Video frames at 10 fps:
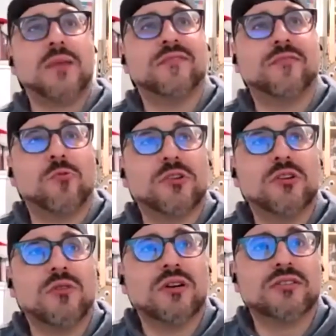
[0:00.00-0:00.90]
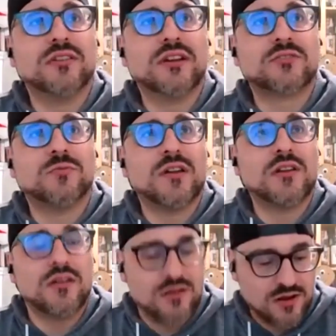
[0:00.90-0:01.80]
guy before we go on to the next
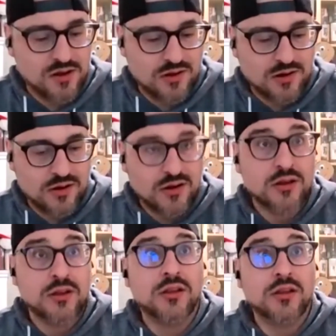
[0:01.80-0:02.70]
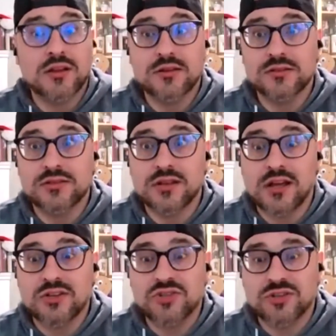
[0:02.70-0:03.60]
one is
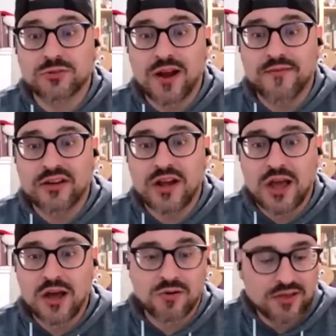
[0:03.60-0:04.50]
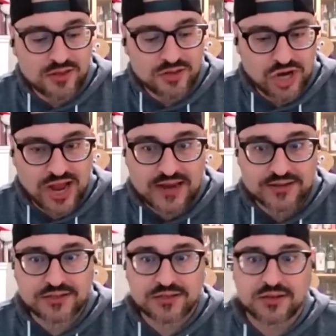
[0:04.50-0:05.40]
uh, just arriving now in the
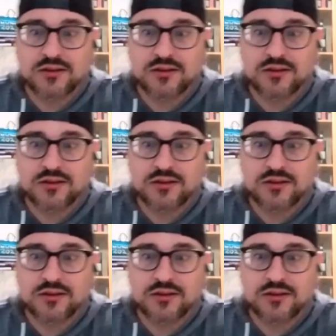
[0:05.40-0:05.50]
chat.